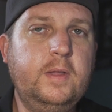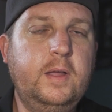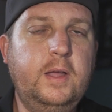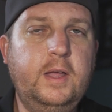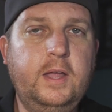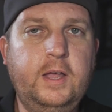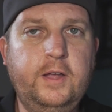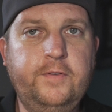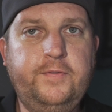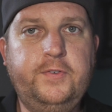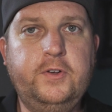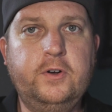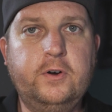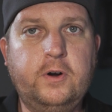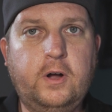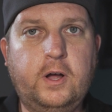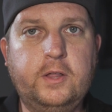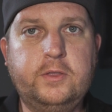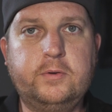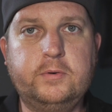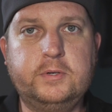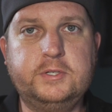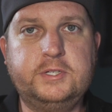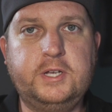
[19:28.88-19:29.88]
If your
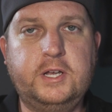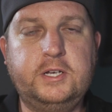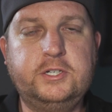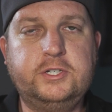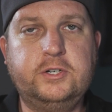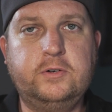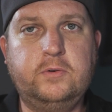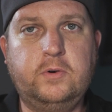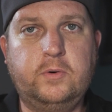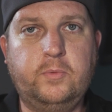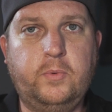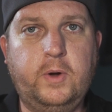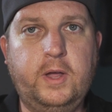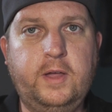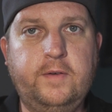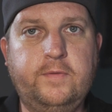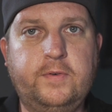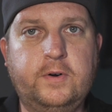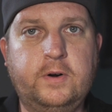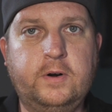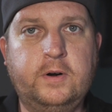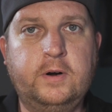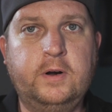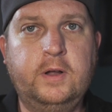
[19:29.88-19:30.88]
authorization or
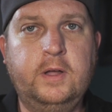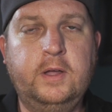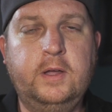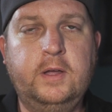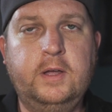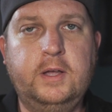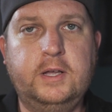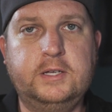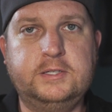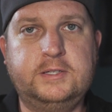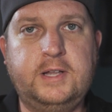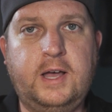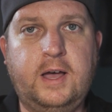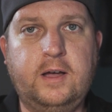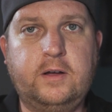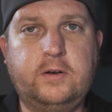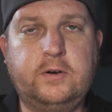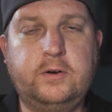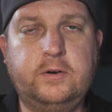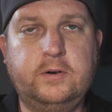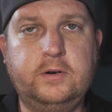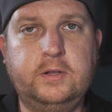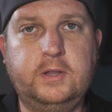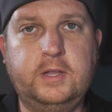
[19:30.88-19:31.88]
waiver is not
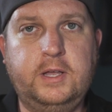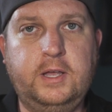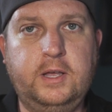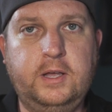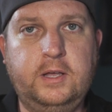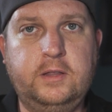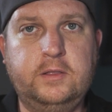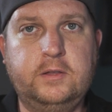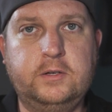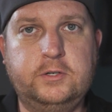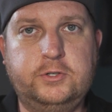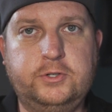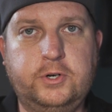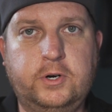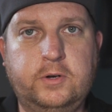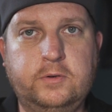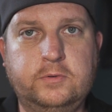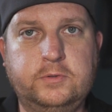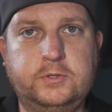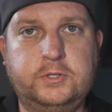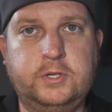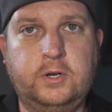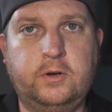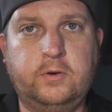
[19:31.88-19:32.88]
currently in the
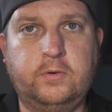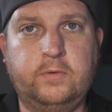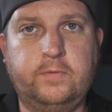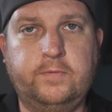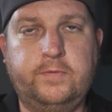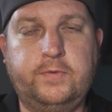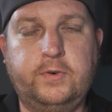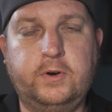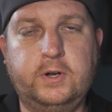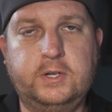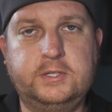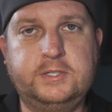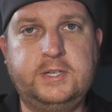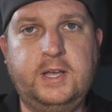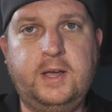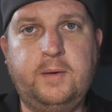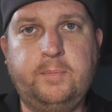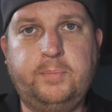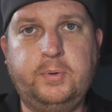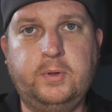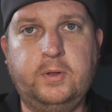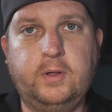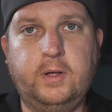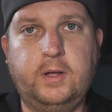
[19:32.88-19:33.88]
Dronezone, for
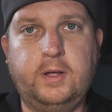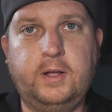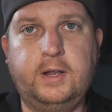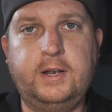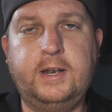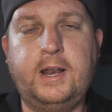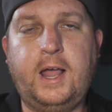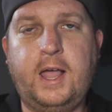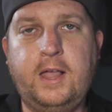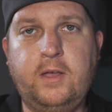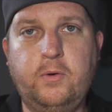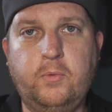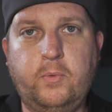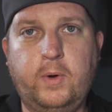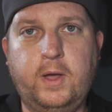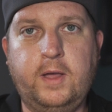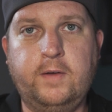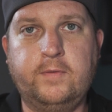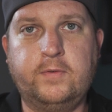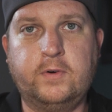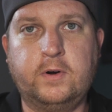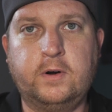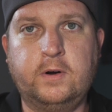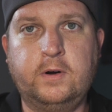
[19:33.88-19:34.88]
example, a night
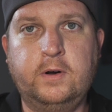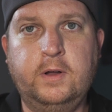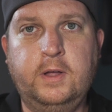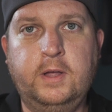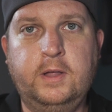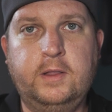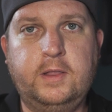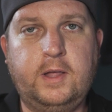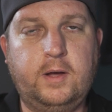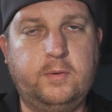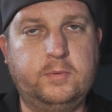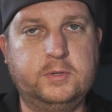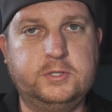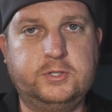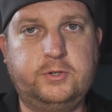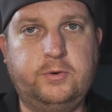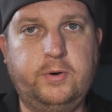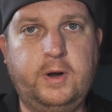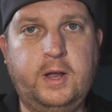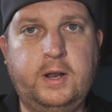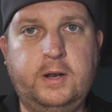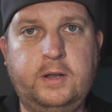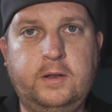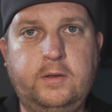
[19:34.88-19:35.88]
waiver that was
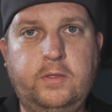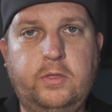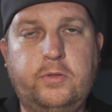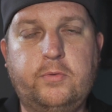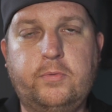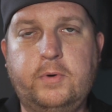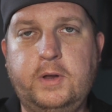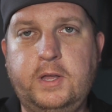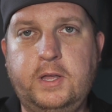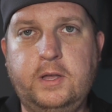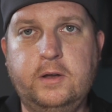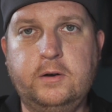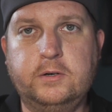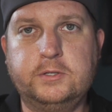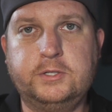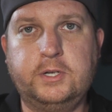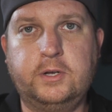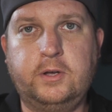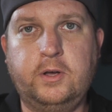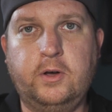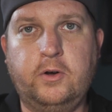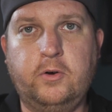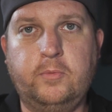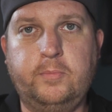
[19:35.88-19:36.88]
granted 3 years
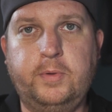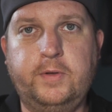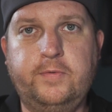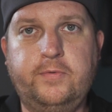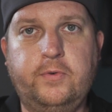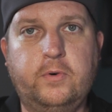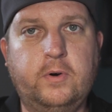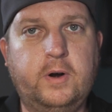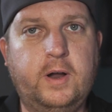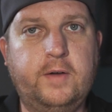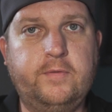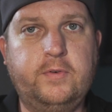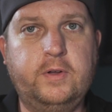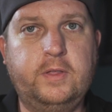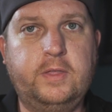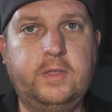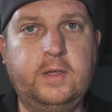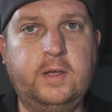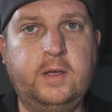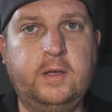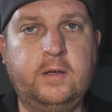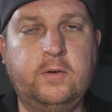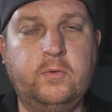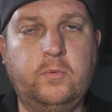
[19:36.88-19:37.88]
ago before
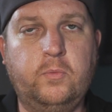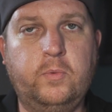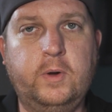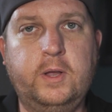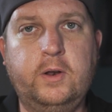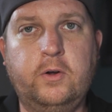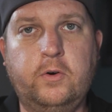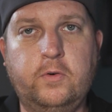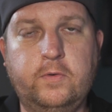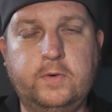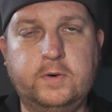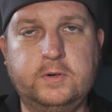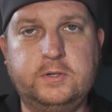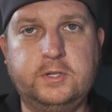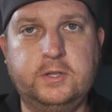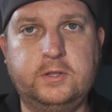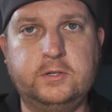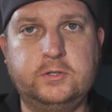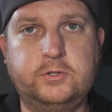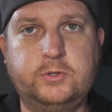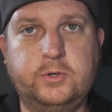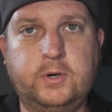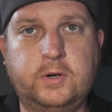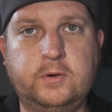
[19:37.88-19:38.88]
everything went over to the
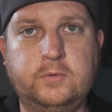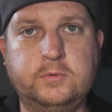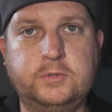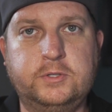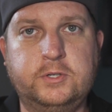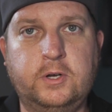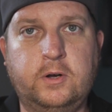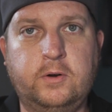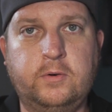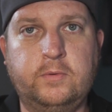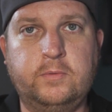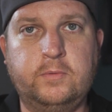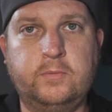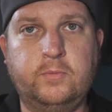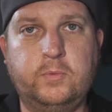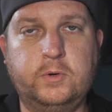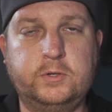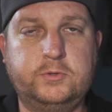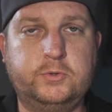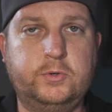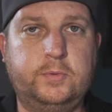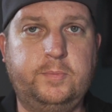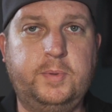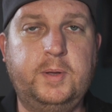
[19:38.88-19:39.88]
Dronezone,
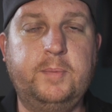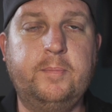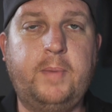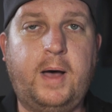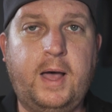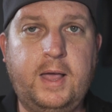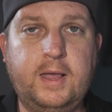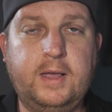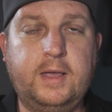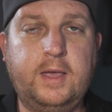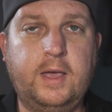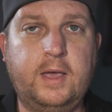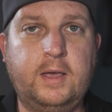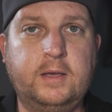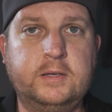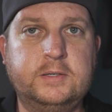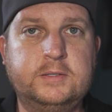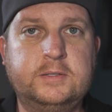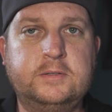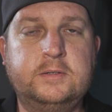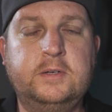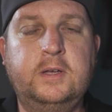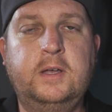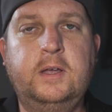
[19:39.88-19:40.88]
which would be my
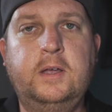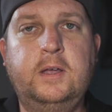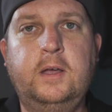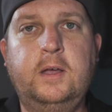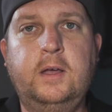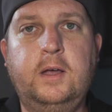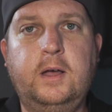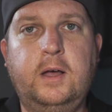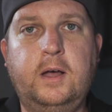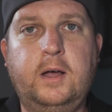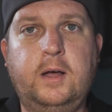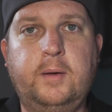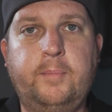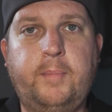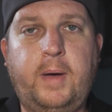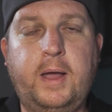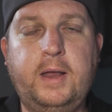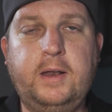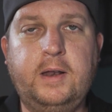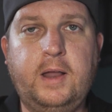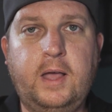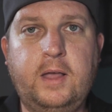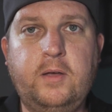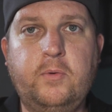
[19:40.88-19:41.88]
case, my
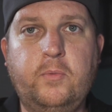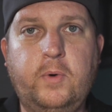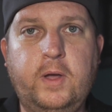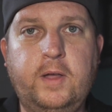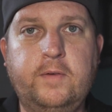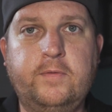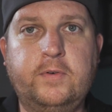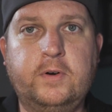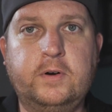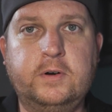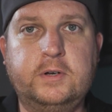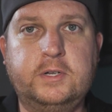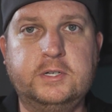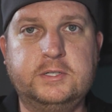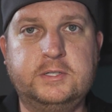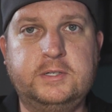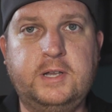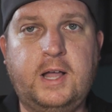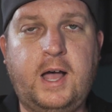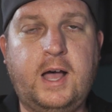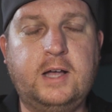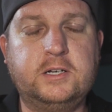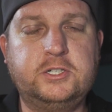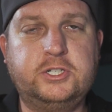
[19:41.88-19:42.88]
night waiver does
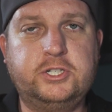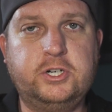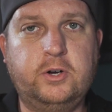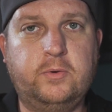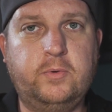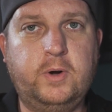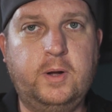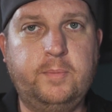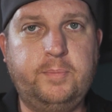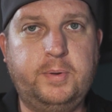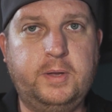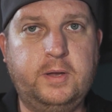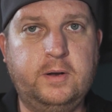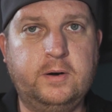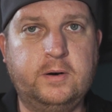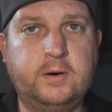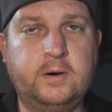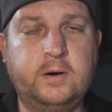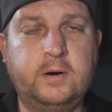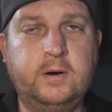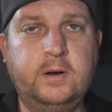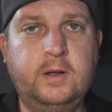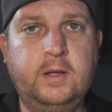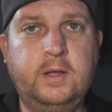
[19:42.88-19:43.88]
not show up
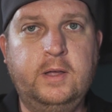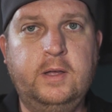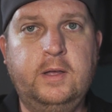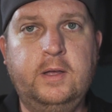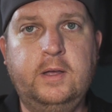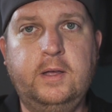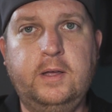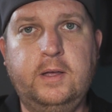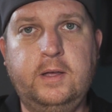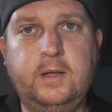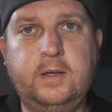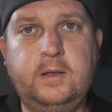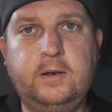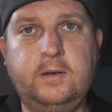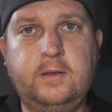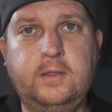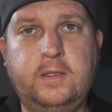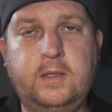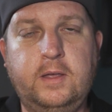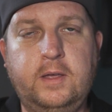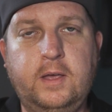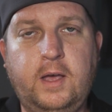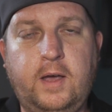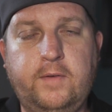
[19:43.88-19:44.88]
here in
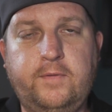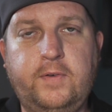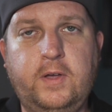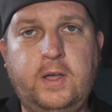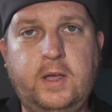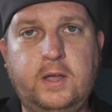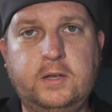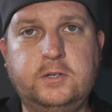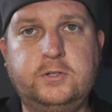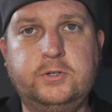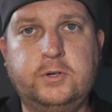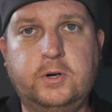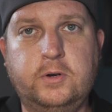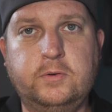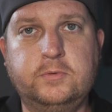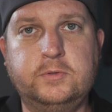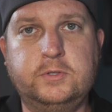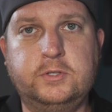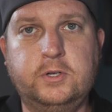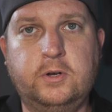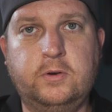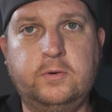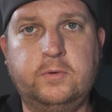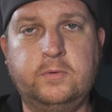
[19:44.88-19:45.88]
the FAA
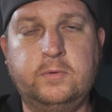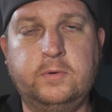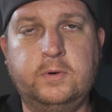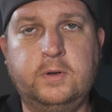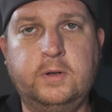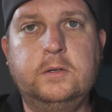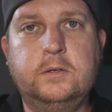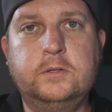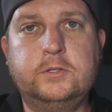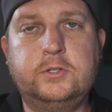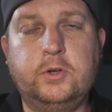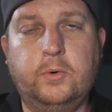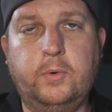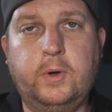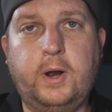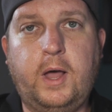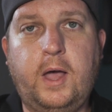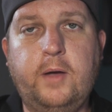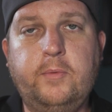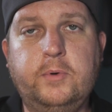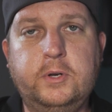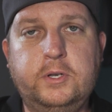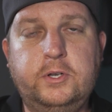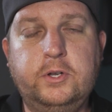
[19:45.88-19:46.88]
Dronezone. So what
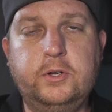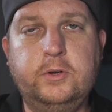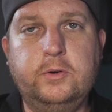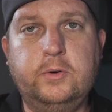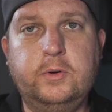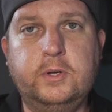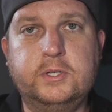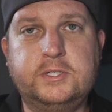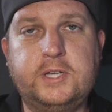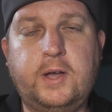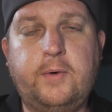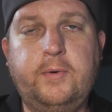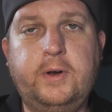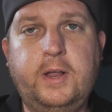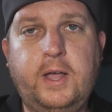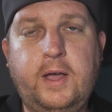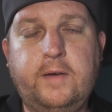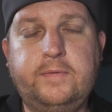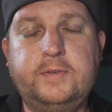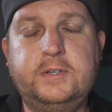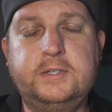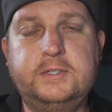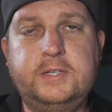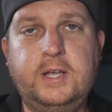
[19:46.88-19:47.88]
I would do is I would
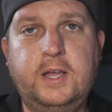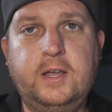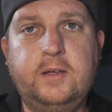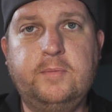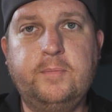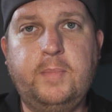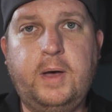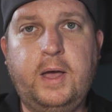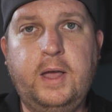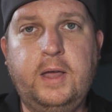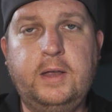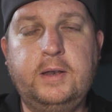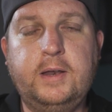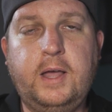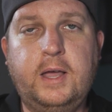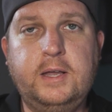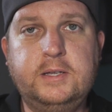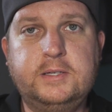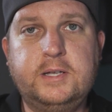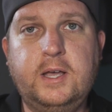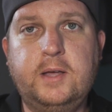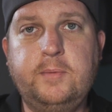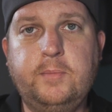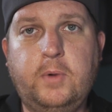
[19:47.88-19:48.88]
have to take my
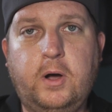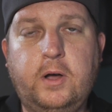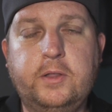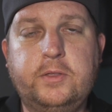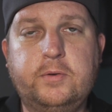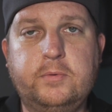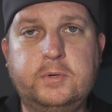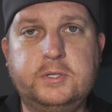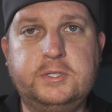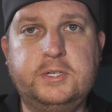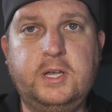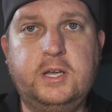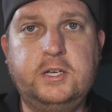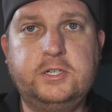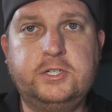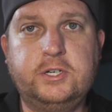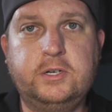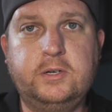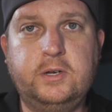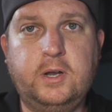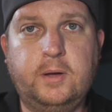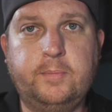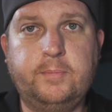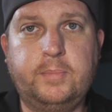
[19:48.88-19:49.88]
nighttime
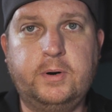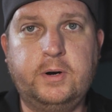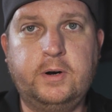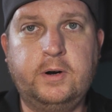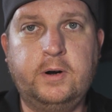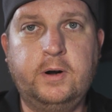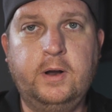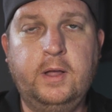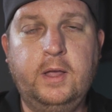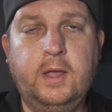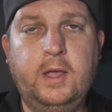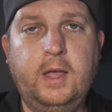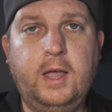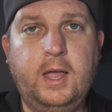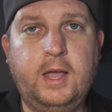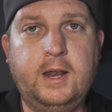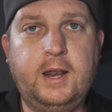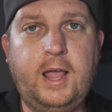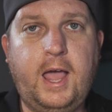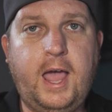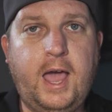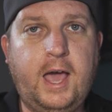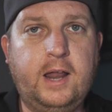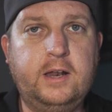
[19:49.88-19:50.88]
authorization number
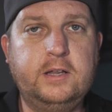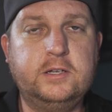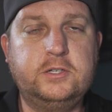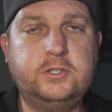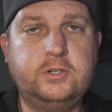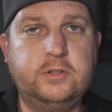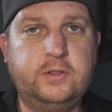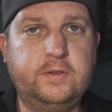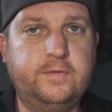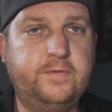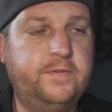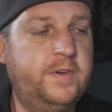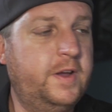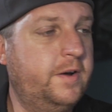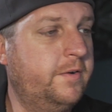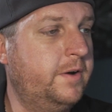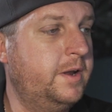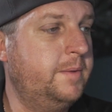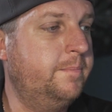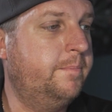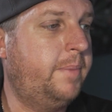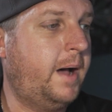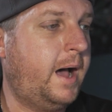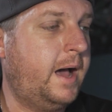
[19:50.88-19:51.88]
and add it to the
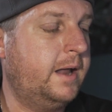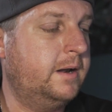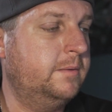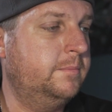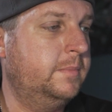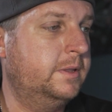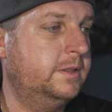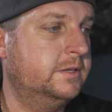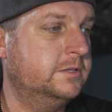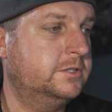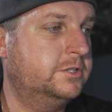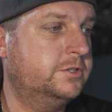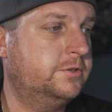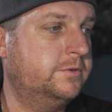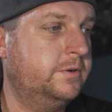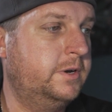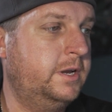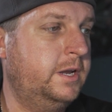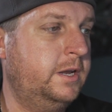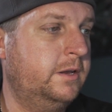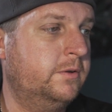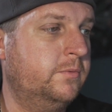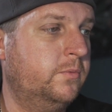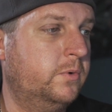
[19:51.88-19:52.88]
very bottom of the
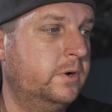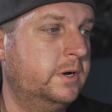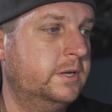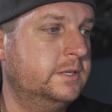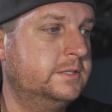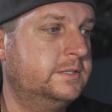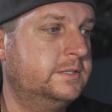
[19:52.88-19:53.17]
screen where it